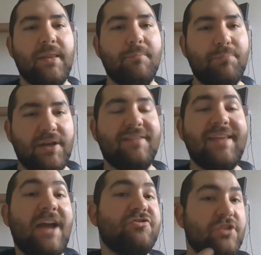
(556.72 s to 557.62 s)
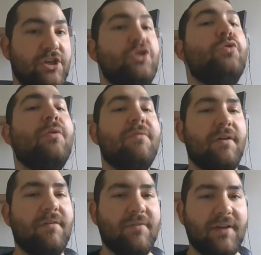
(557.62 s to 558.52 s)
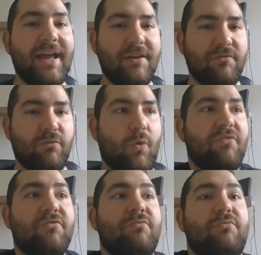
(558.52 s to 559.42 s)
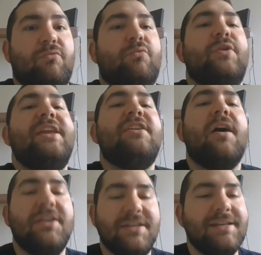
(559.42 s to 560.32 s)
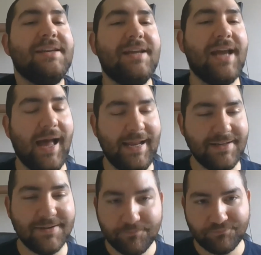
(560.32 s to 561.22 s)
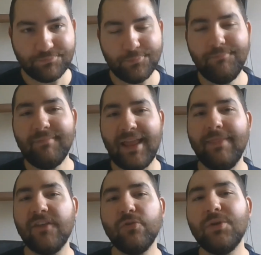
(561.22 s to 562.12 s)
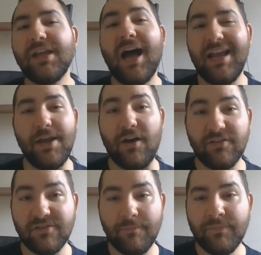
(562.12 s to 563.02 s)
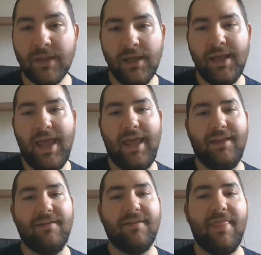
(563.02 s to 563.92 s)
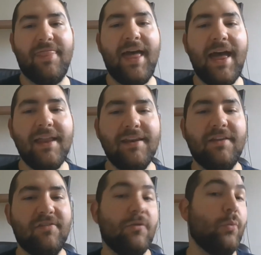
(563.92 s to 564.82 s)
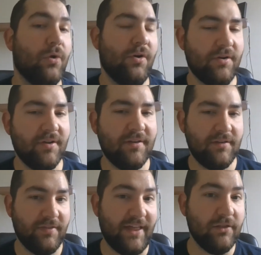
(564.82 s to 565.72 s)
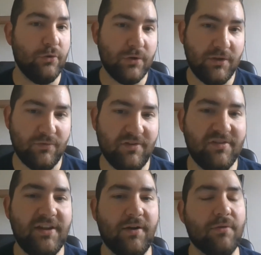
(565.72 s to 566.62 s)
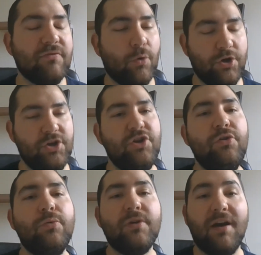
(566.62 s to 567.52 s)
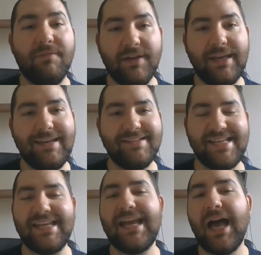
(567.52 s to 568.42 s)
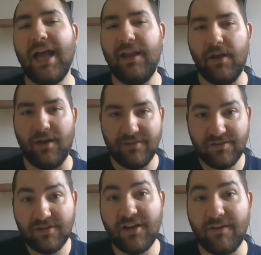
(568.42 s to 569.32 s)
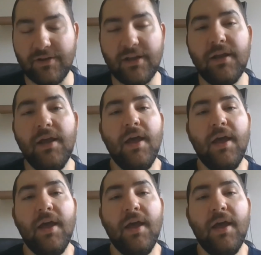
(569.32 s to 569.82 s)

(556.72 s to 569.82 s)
but it's actually new of a kind of redone kind. And that's the word kainos. And that is the word that Luke uses here for new covenant. It is a kainos covenant,